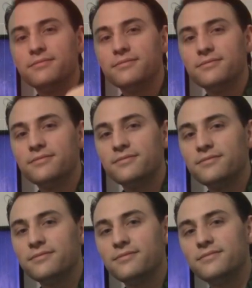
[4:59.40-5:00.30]

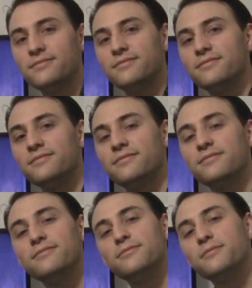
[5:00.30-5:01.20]
Nothing is said.